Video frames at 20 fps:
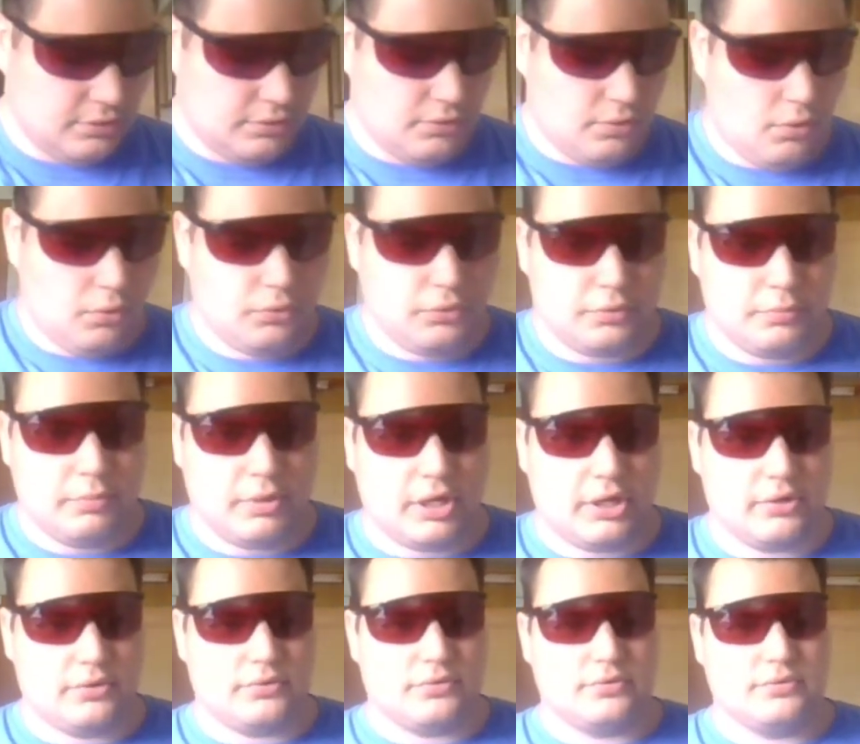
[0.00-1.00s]
older
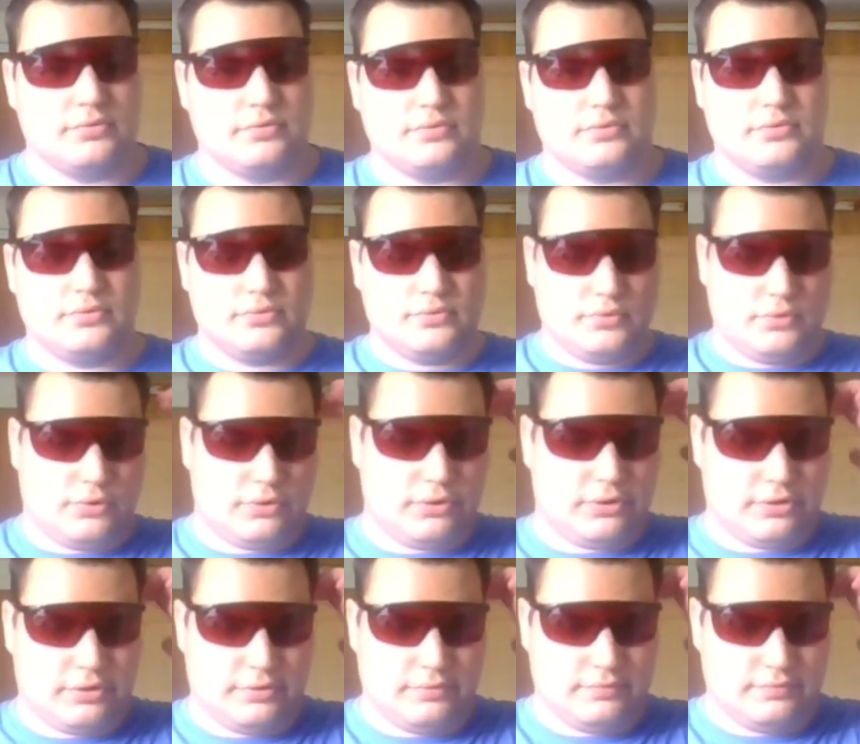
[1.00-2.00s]
model or
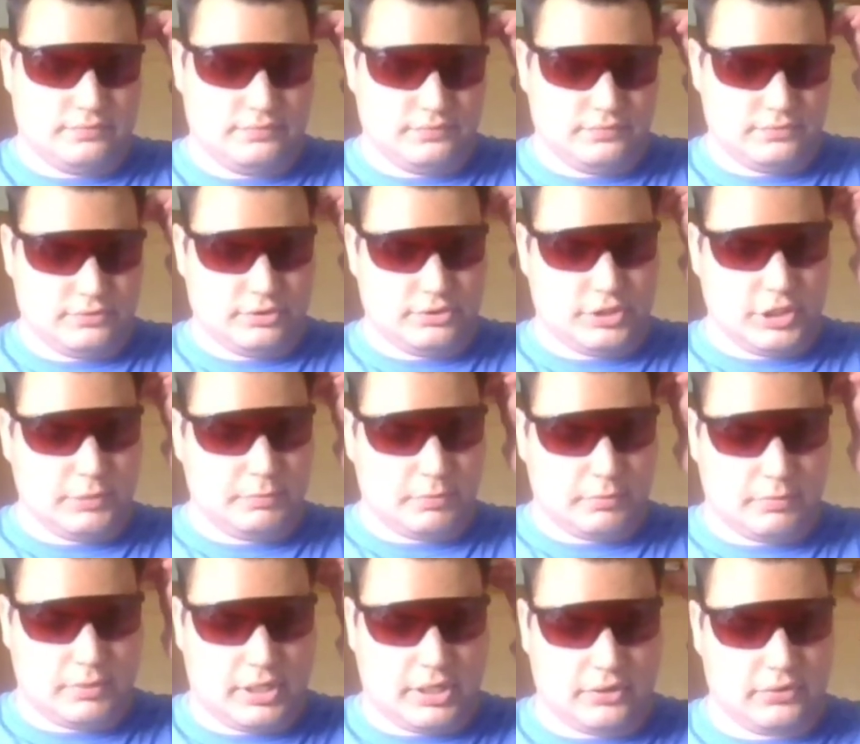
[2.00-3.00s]
a cheaper
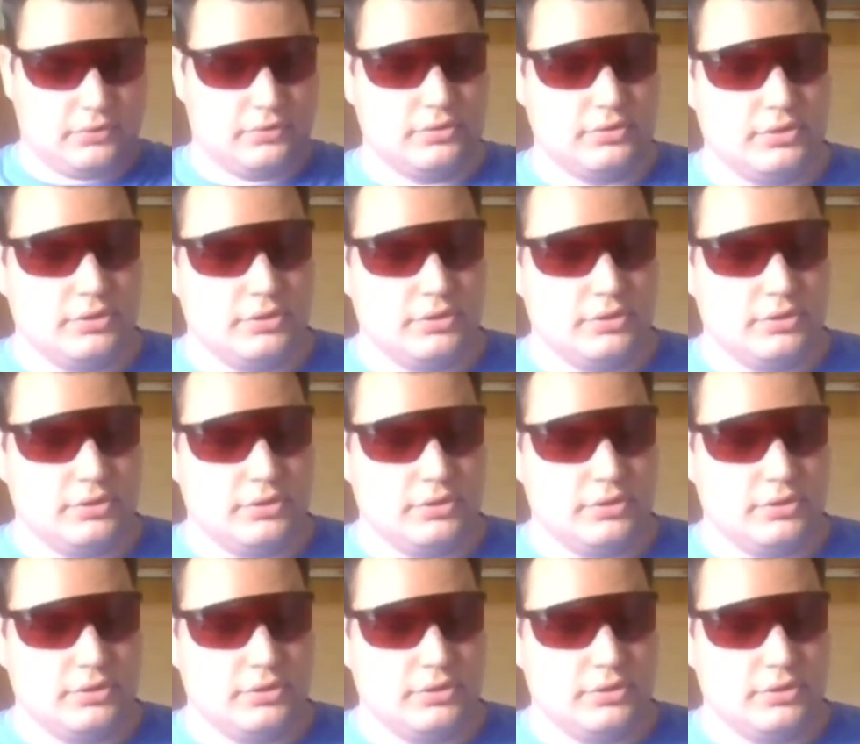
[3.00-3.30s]
model.